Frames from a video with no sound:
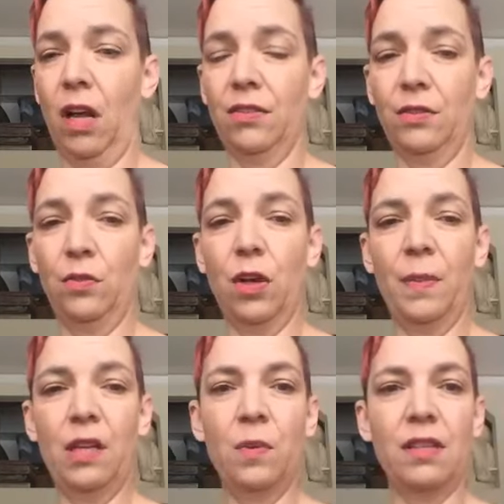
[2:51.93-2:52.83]
soon I'll
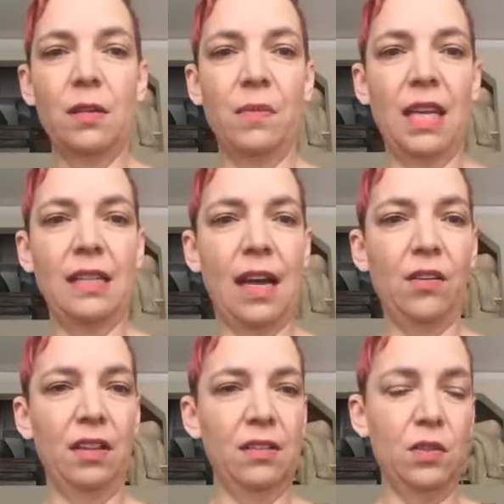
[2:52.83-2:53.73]
be doing some things
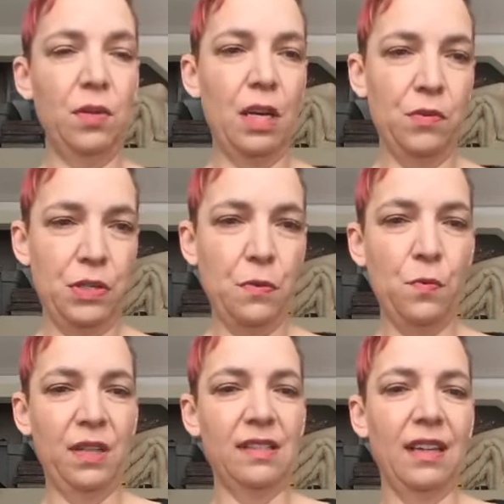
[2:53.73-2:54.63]
out in the studio too,
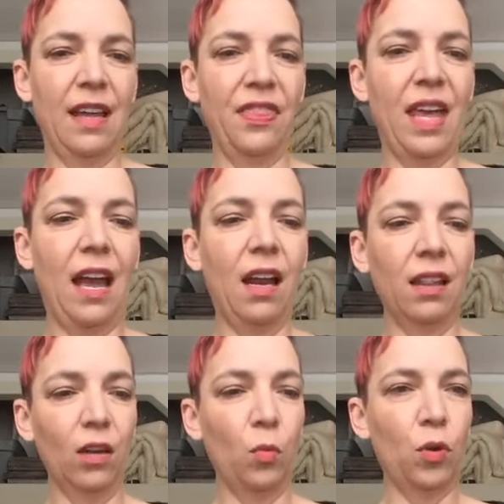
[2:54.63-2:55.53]
once I get that
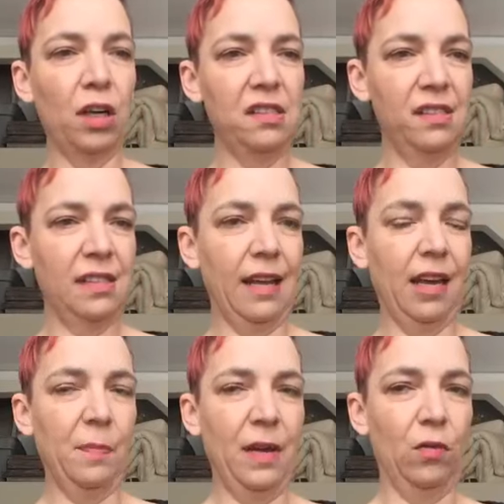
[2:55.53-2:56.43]
a little more set
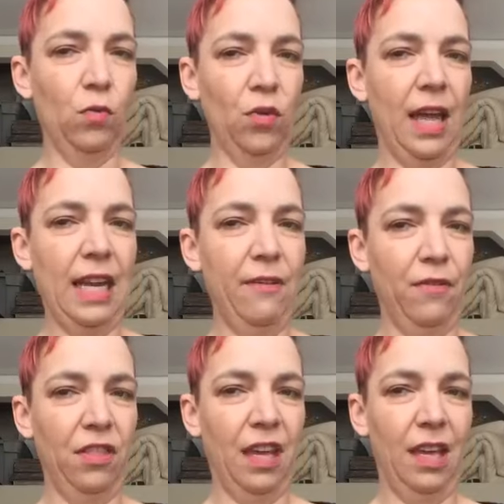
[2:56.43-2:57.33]
up and ready
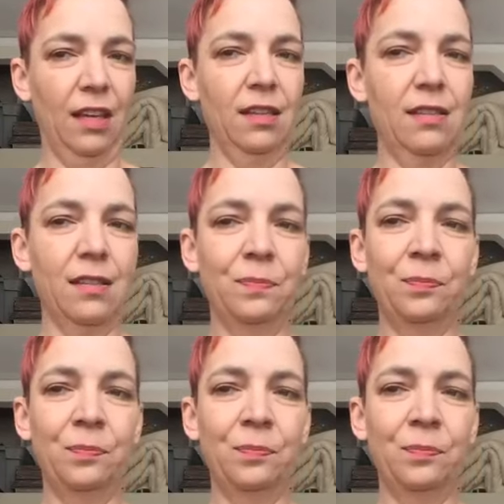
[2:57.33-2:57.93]
for things.